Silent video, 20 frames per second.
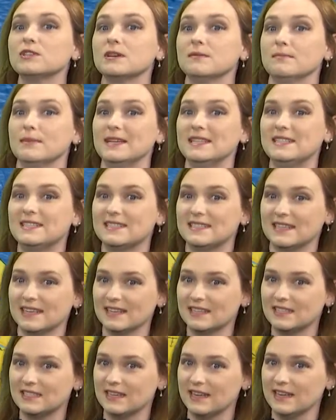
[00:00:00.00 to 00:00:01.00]
to mid
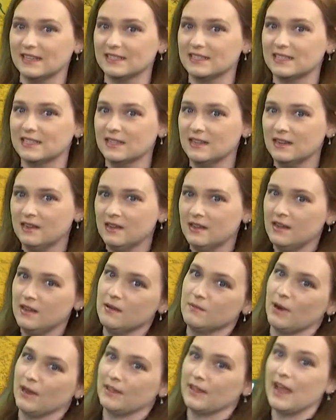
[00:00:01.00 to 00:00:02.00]
60s
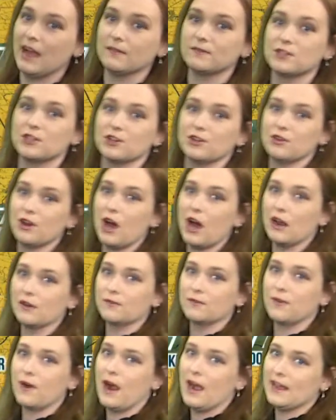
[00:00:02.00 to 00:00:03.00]
by the afternoon on
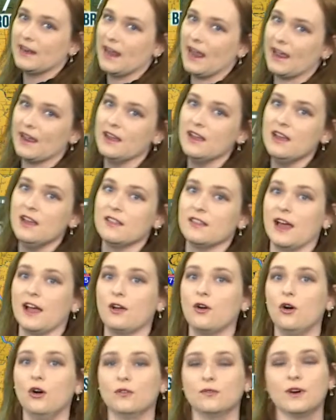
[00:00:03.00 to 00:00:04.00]
Friday. That
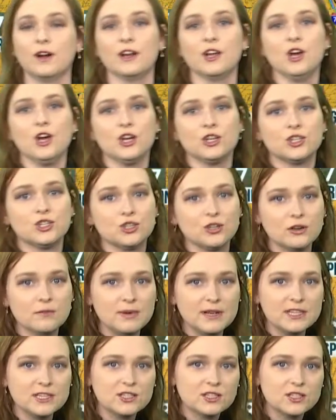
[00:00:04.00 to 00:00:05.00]
cold front should
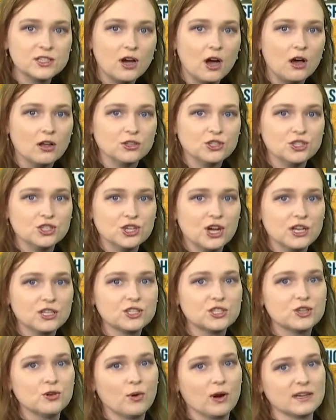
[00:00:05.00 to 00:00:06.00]
be stalled
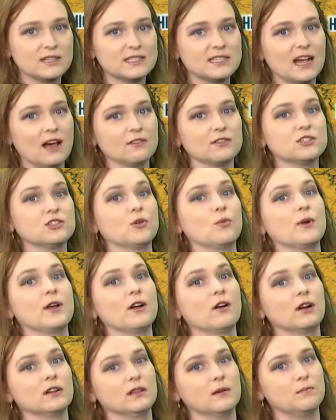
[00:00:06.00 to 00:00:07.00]
just to our south, so we
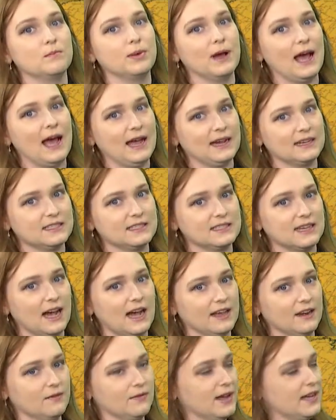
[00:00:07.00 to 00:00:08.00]
are on the back
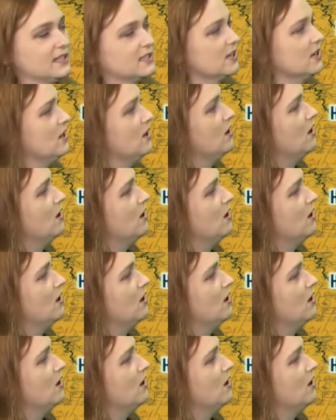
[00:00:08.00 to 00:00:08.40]
side of it.